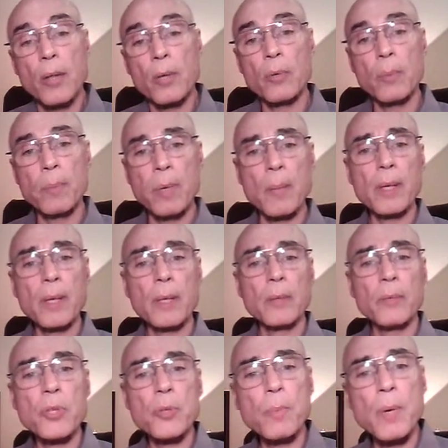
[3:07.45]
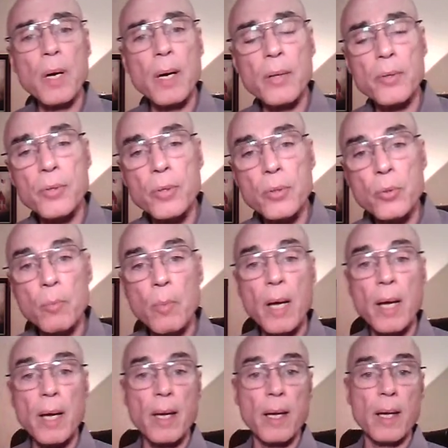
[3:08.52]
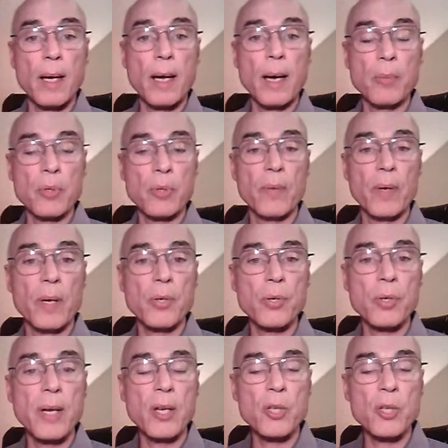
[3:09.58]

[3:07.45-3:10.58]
The Republican response, to my observation,